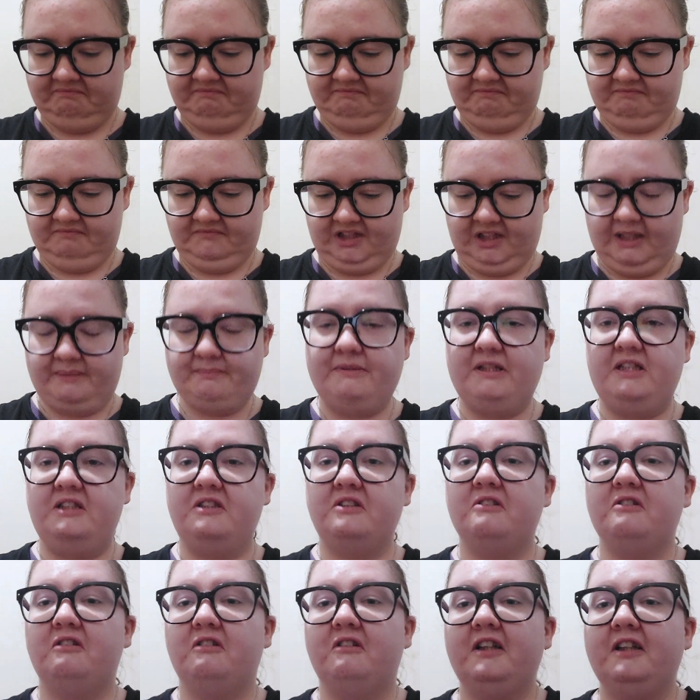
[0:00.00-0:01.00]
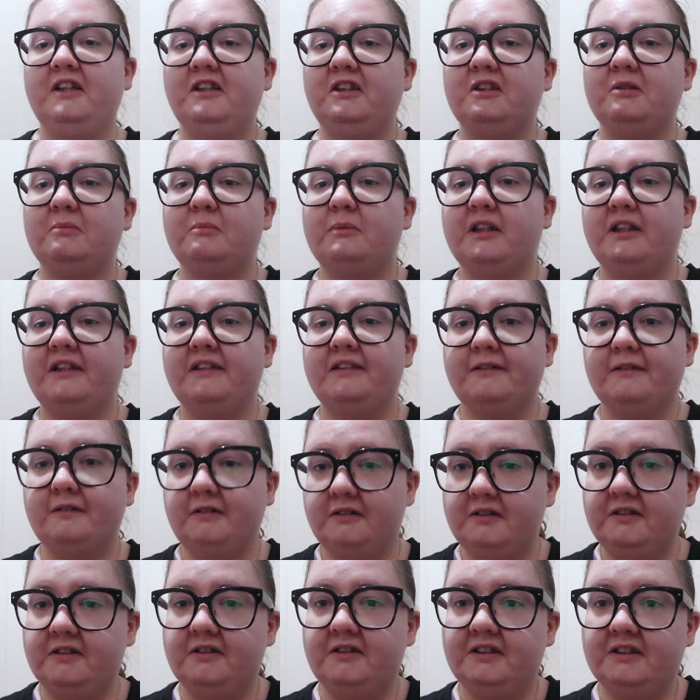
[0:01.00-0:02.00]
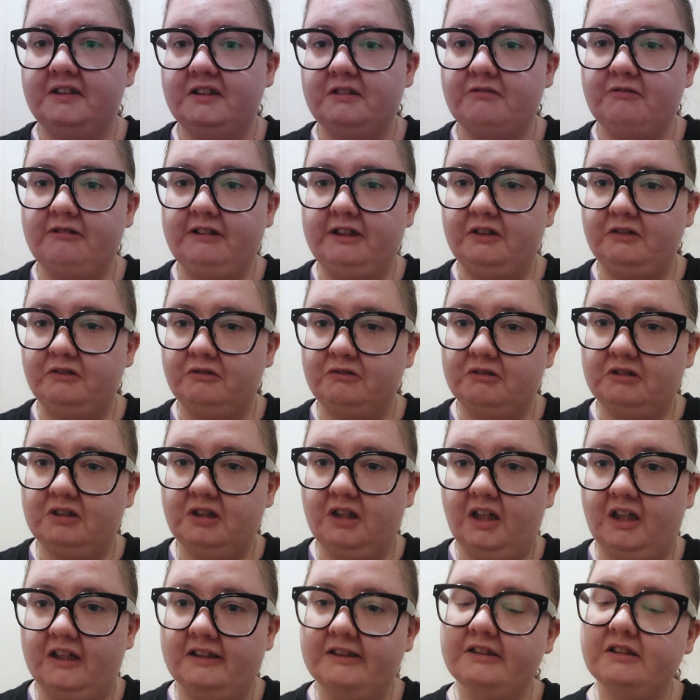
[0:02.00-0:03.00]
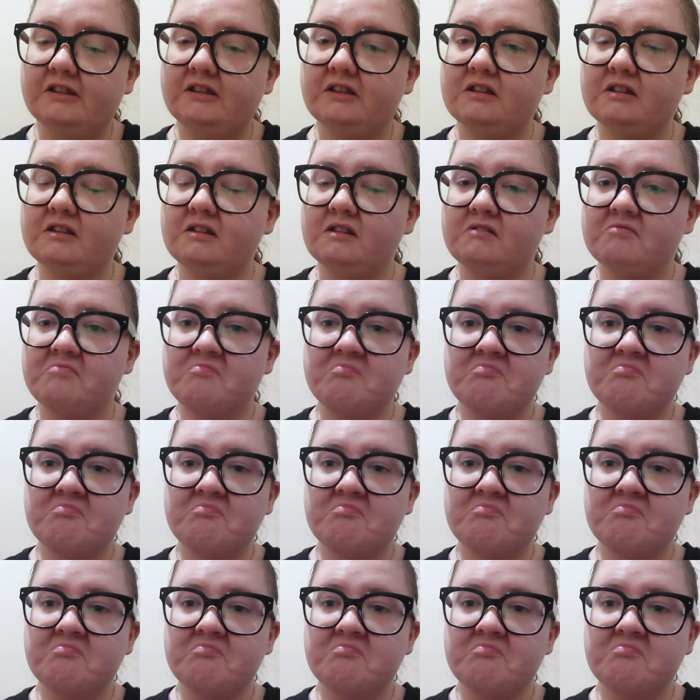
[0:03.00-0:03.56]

That means nothing to me, other than it's 300 lights.